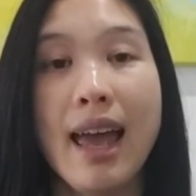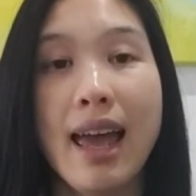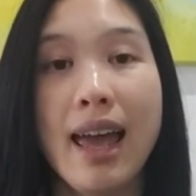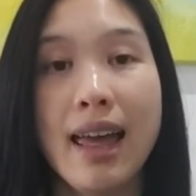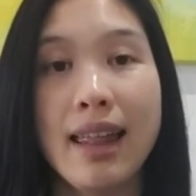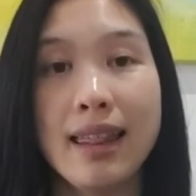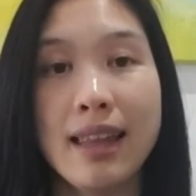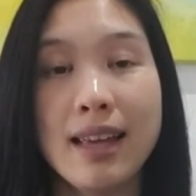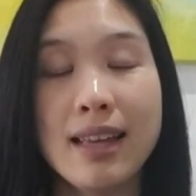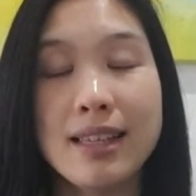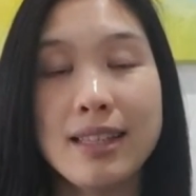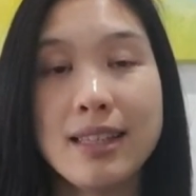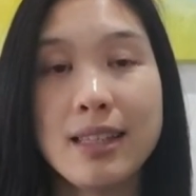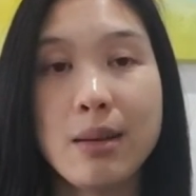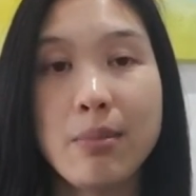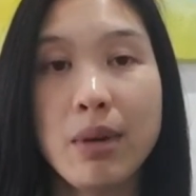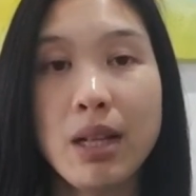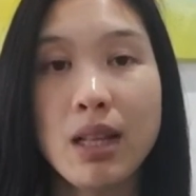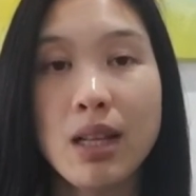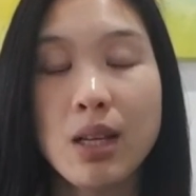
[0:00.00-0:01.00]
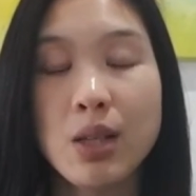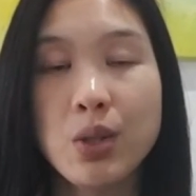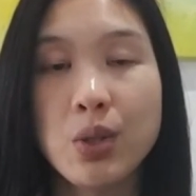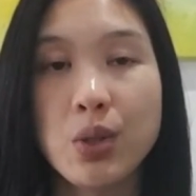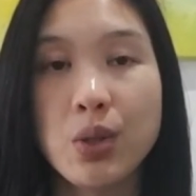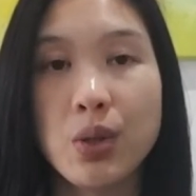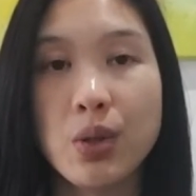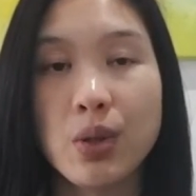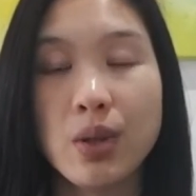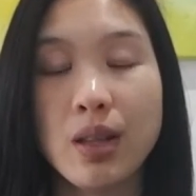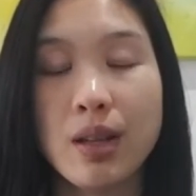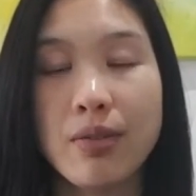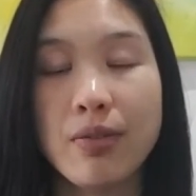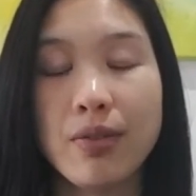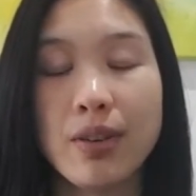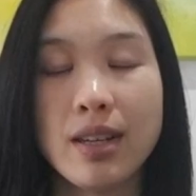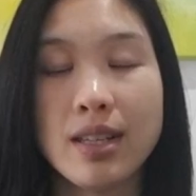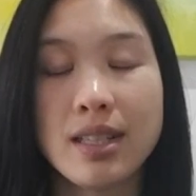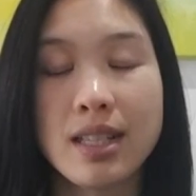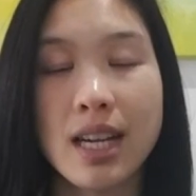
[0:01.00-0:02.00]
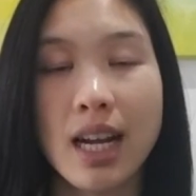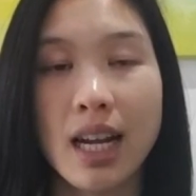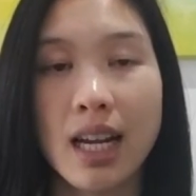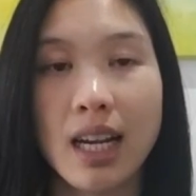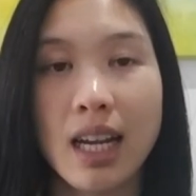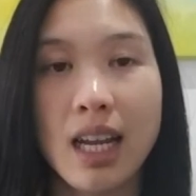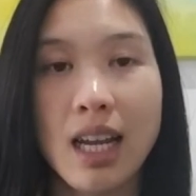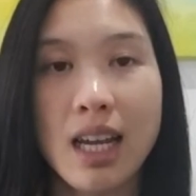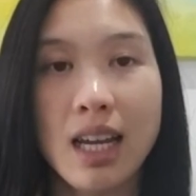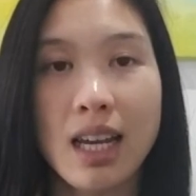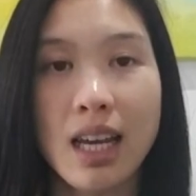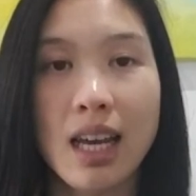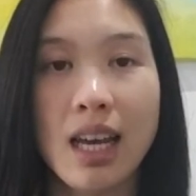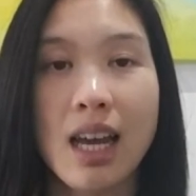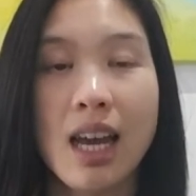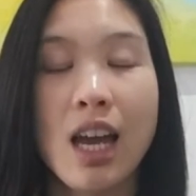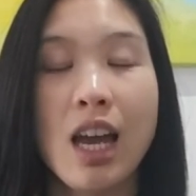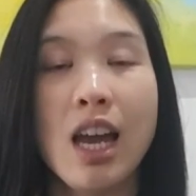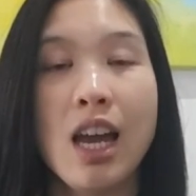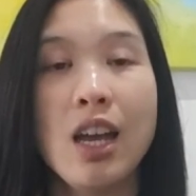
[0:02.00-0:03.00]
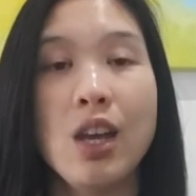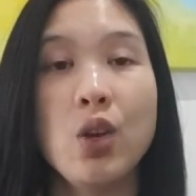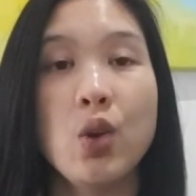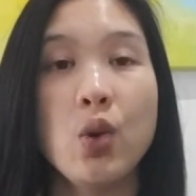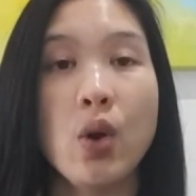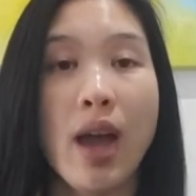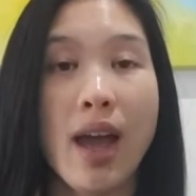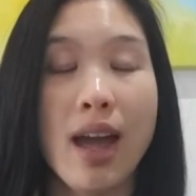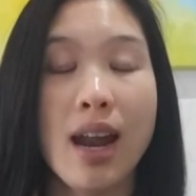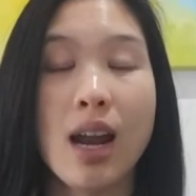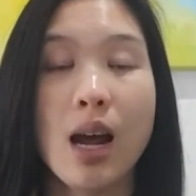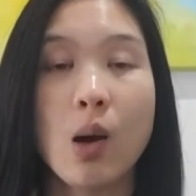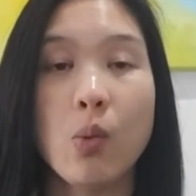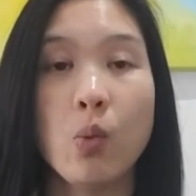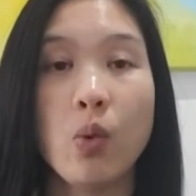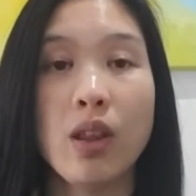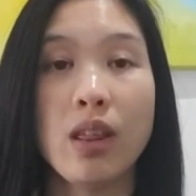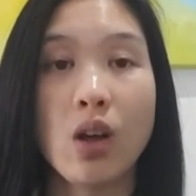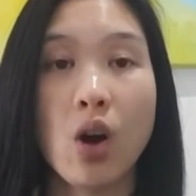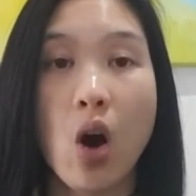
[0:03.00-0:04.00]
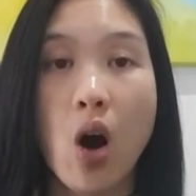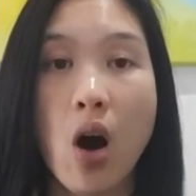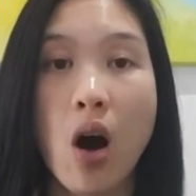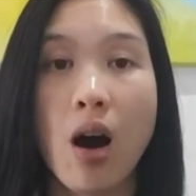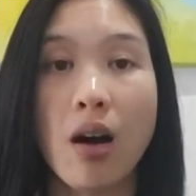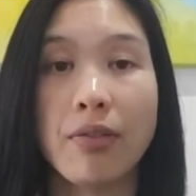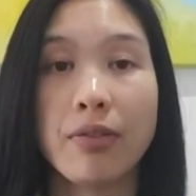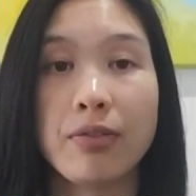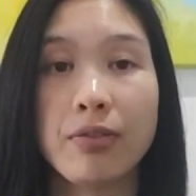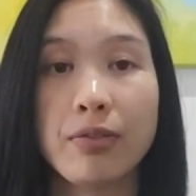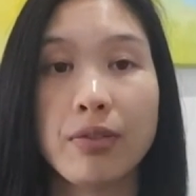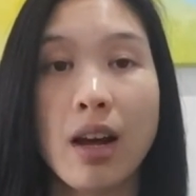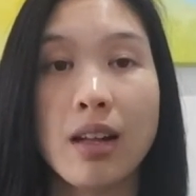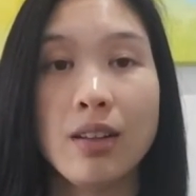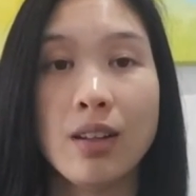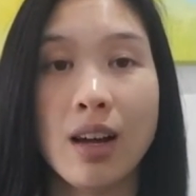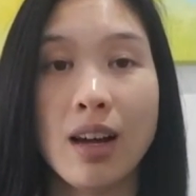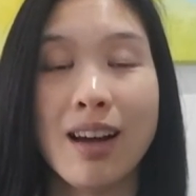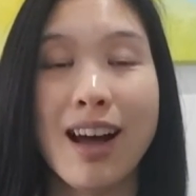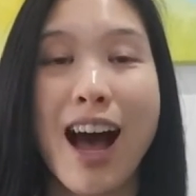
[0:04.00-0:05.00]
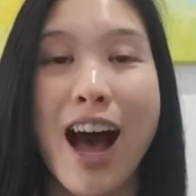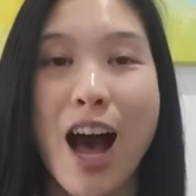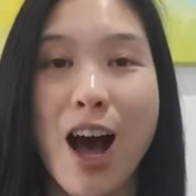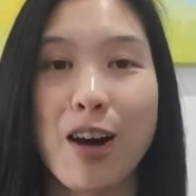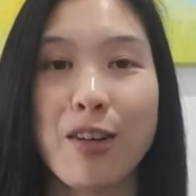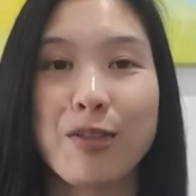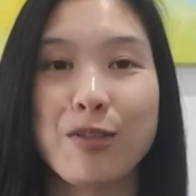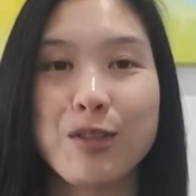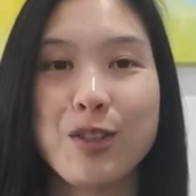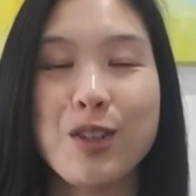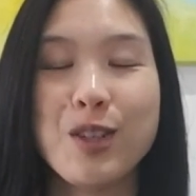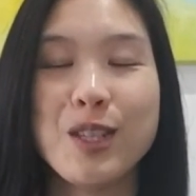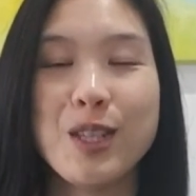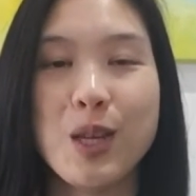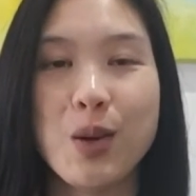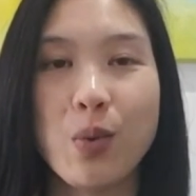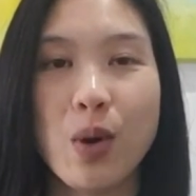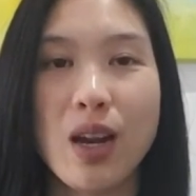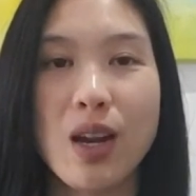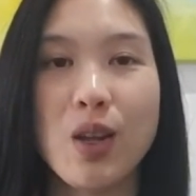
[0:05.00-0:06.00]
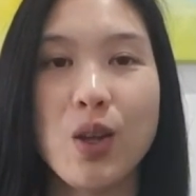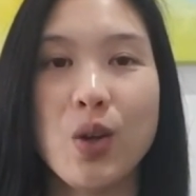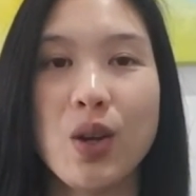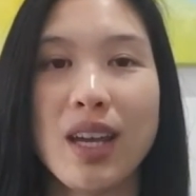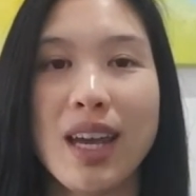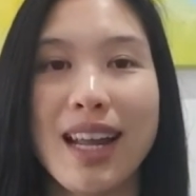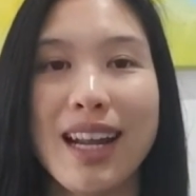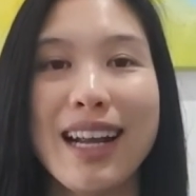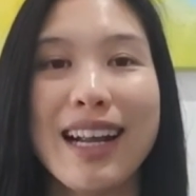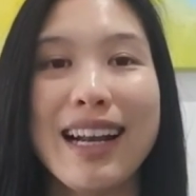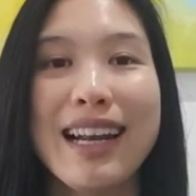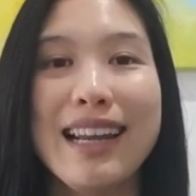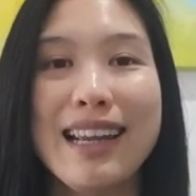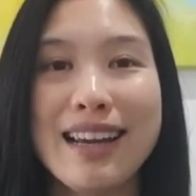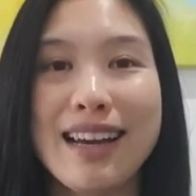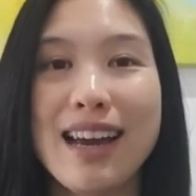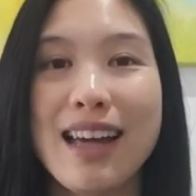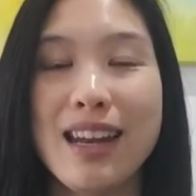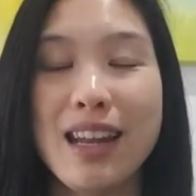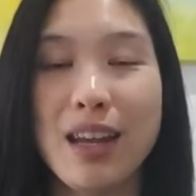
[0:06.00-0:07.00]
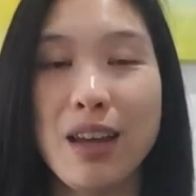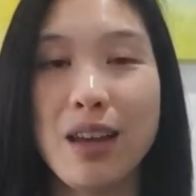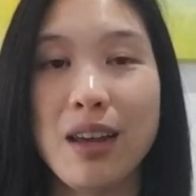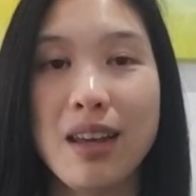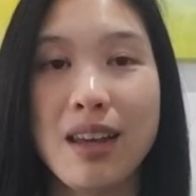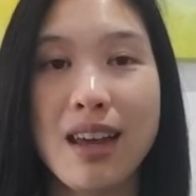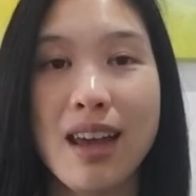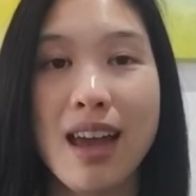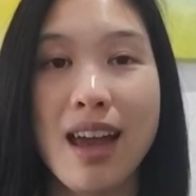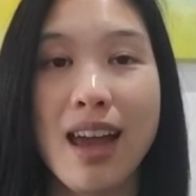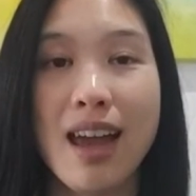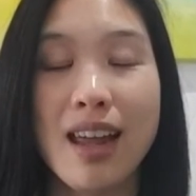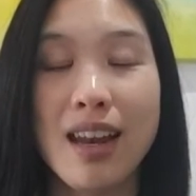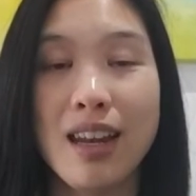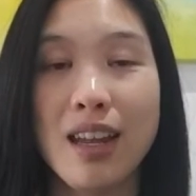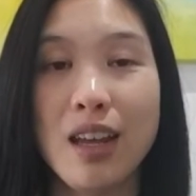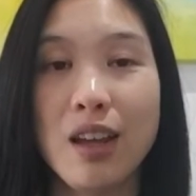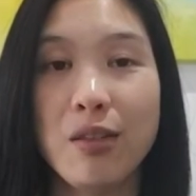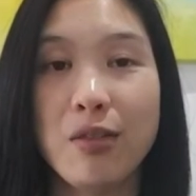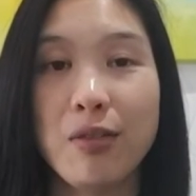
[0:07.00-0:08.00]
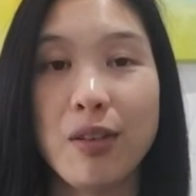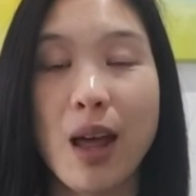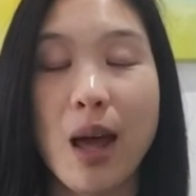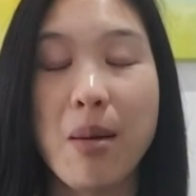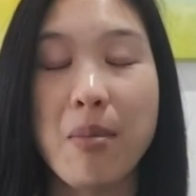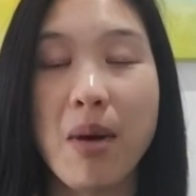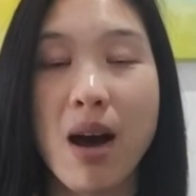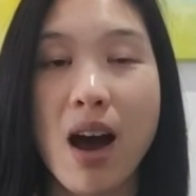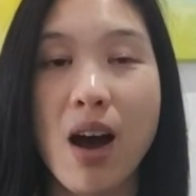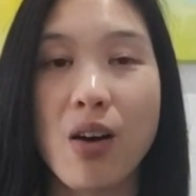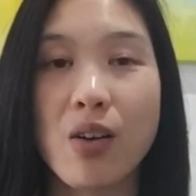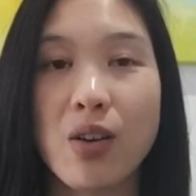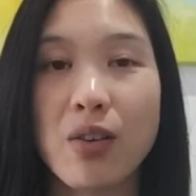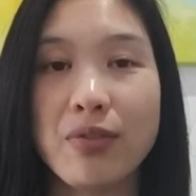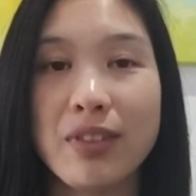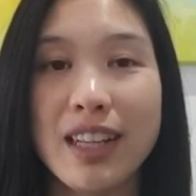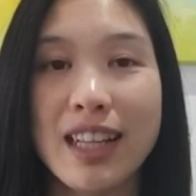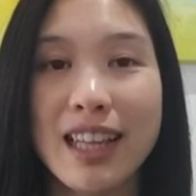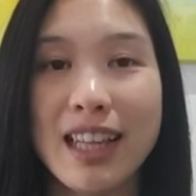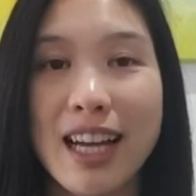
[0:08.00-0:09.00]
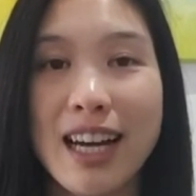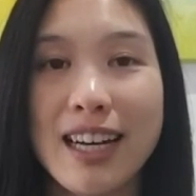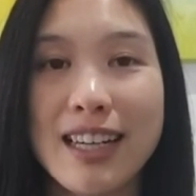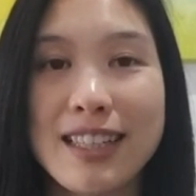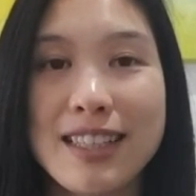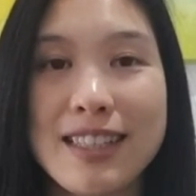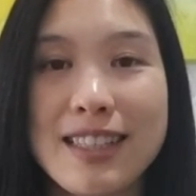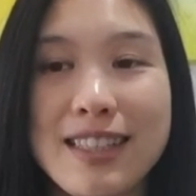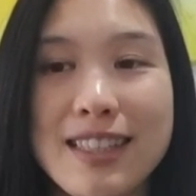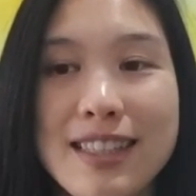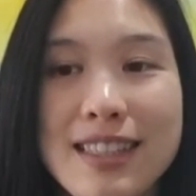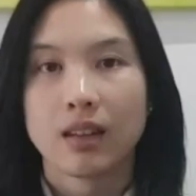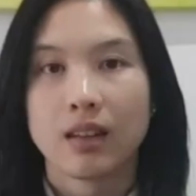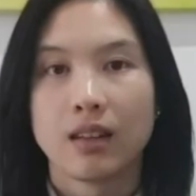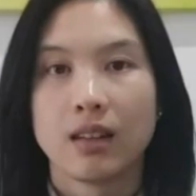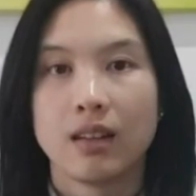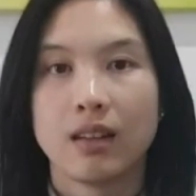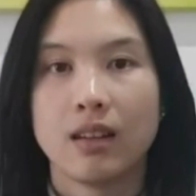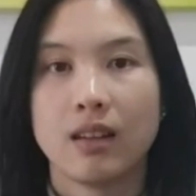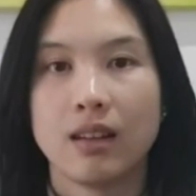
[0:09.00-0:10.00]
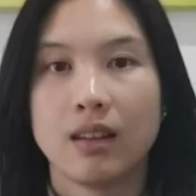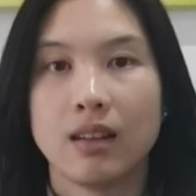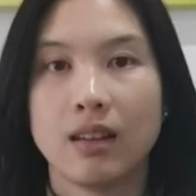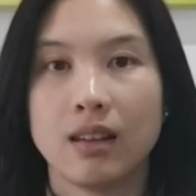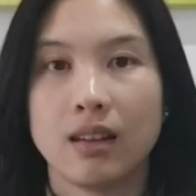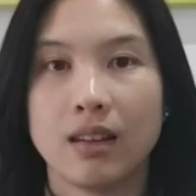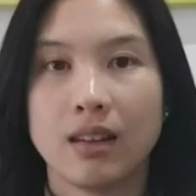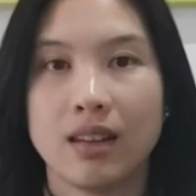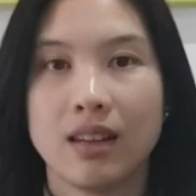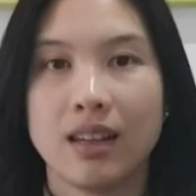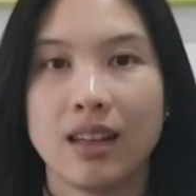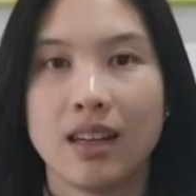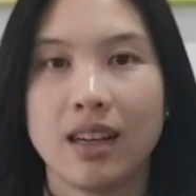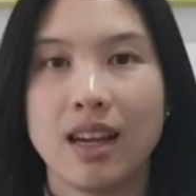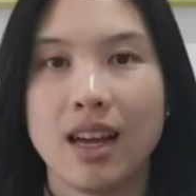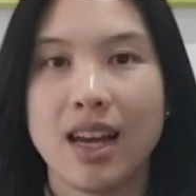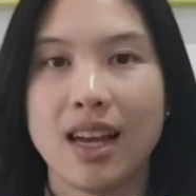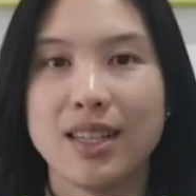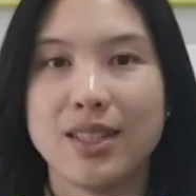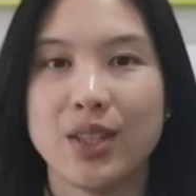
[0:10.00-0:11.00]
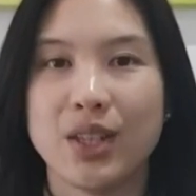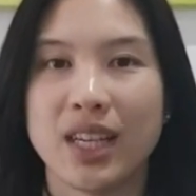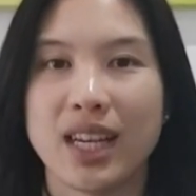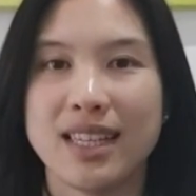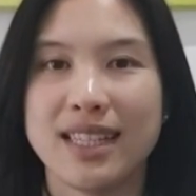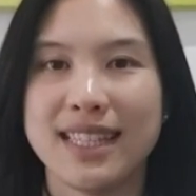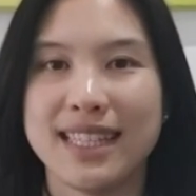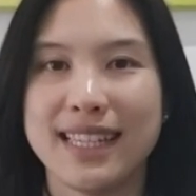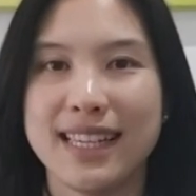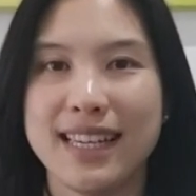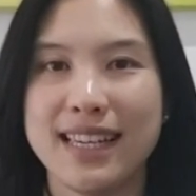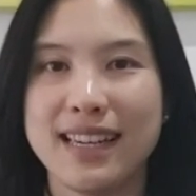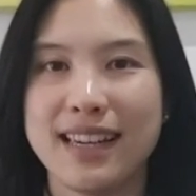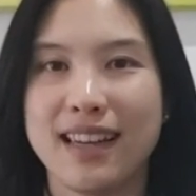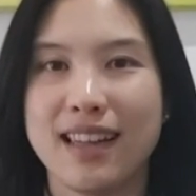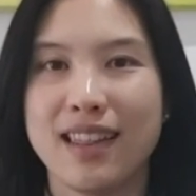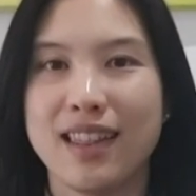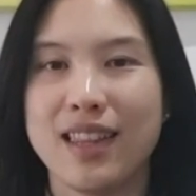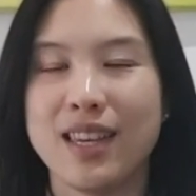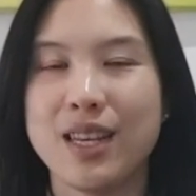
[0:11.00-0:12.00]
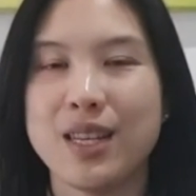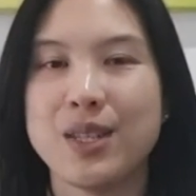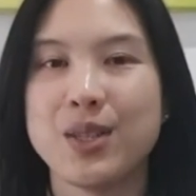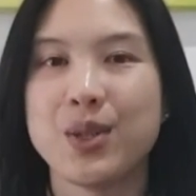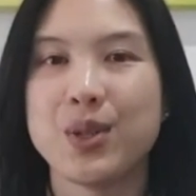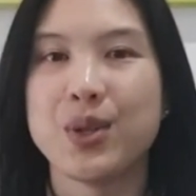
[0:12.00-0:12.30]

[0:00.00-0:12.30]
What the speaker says: and then similar to the first technique, you end up with a huff to see whether you can clear any phlegm out of the lungs. As you can see, these